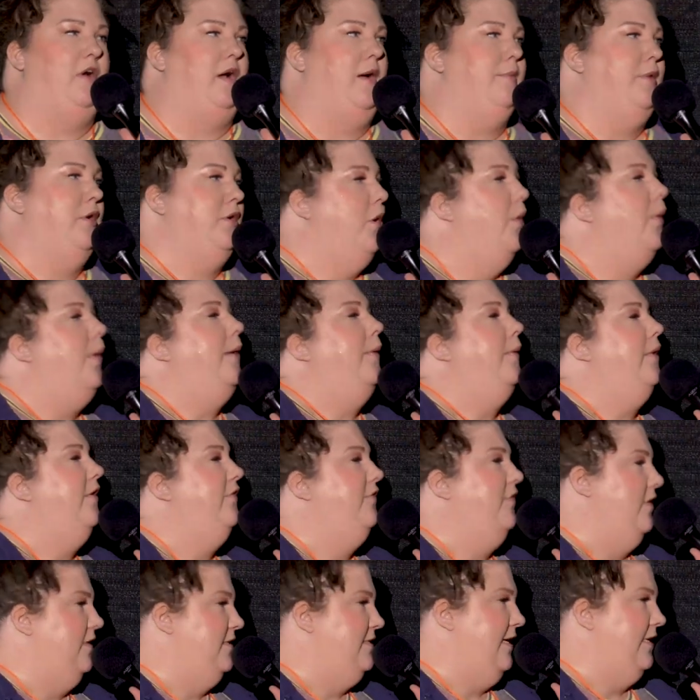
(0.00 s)
come to knowing what
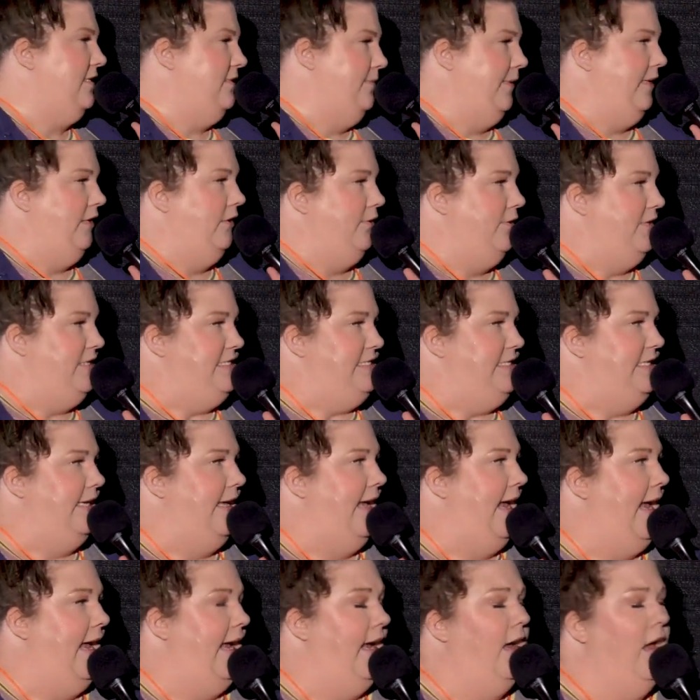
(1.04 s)
it feels like to be Louis
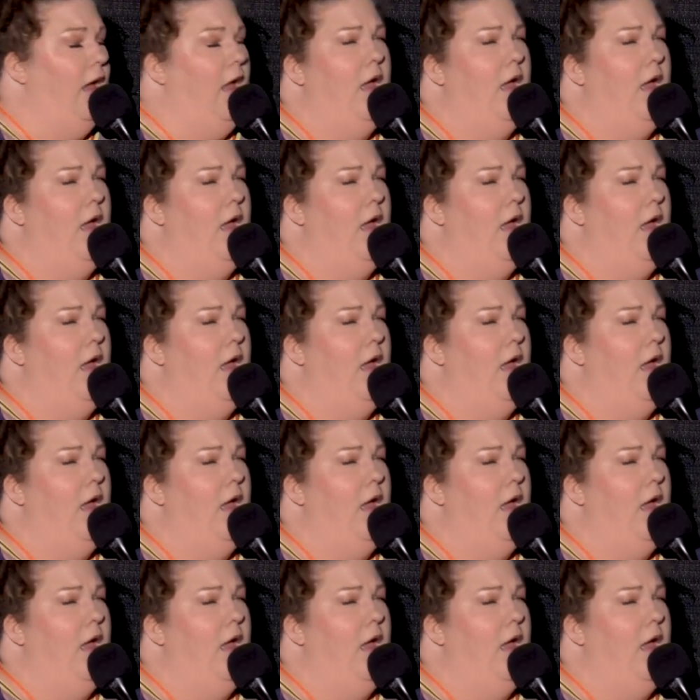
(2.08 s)
C.K.